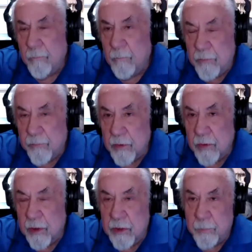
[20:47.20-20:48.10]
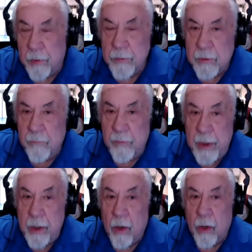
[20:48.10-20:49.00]
was first exposed to
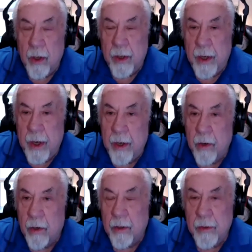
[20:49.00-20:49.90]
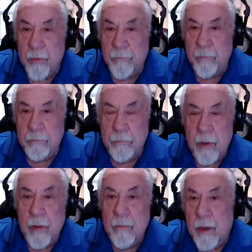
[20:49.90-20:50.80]
VR and AR, you know, from
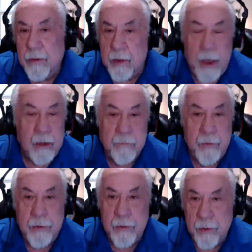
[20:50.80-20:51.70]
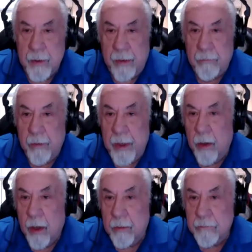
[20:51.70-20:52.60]
science fiction. I read a
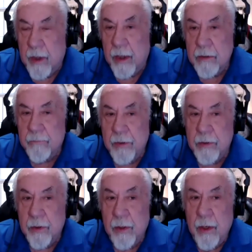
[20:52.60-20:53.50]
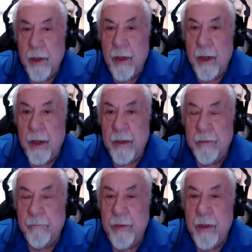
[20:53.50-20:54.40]
lot of science fiction, and
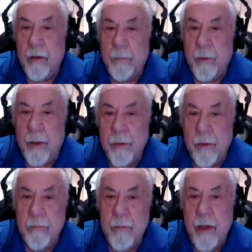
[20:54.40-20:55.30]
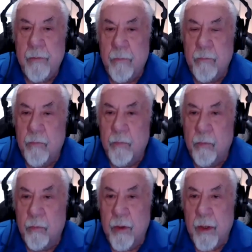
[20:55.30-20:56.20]
the VR part never
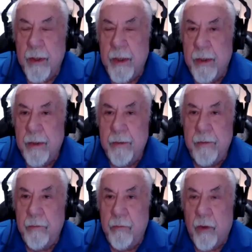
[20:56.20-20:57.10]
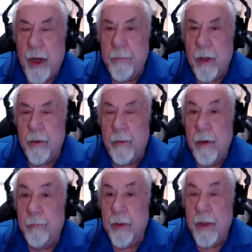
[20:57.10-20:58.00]
really grabbed onto it.
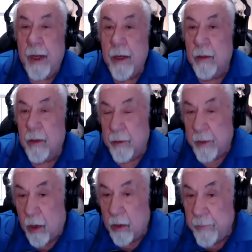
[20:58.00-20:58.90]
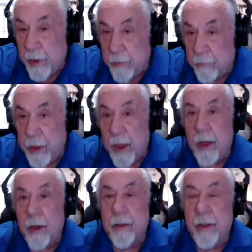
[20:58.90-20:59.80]
But augmented
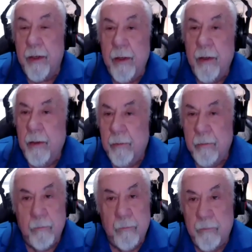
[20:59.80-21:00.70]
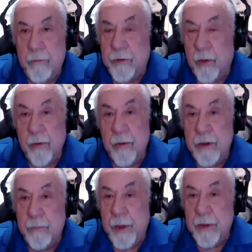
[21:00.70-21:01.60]
reality certainly
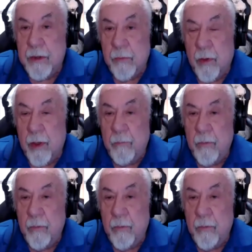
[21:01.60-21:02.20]
speaks to what